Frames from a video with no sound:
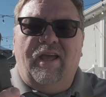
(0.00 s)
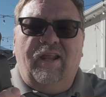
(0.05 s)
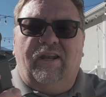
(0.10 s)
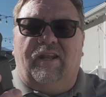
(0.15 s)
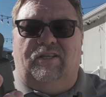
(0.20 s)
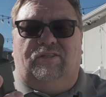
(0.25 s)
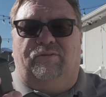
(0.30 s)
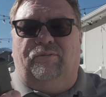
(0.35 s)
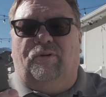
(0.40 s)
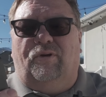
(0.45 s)

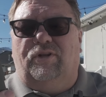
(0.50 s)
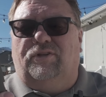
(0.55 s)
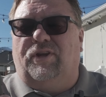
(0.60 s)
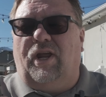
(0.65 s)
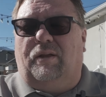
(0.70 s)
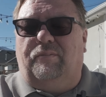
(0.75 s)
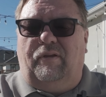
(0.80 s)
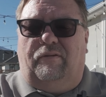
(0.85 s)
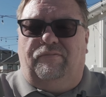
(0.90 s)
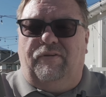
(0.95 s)
doesn't really
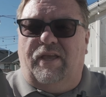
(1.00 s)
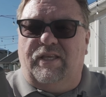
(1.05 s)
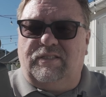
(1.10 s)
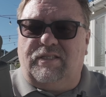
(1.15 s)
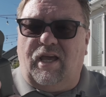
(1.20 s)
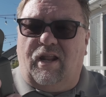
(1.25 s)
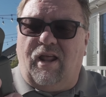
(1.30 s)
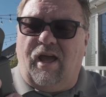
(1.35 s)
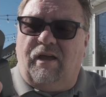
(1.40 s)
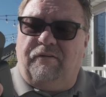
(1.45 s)
track my face
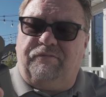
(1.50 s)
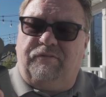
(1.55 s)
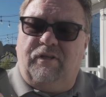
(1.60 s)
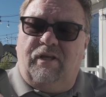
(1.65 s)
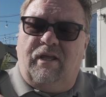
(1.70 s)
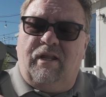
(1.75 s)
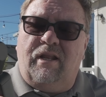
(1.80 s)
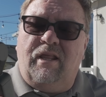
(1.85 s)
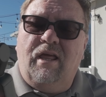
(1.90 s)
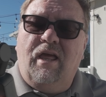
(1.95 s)
that
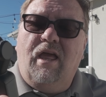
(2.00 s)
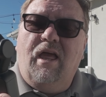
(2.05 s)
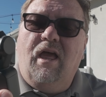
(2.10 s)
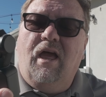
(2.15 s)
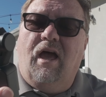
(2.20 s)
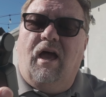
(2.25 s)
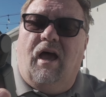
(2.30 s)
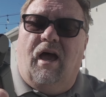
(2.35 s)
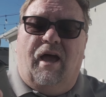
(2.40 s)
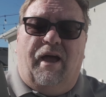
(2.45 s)
often.
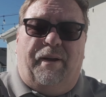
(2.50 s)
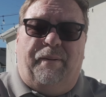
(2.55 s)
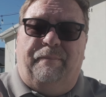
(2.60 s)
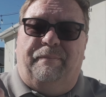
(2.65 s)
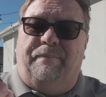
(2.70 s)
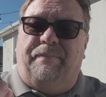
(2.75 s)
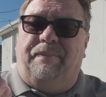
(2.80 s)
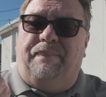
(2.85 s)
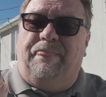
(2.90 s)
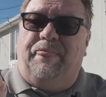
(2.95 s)

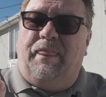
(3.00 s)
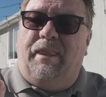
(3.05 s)
And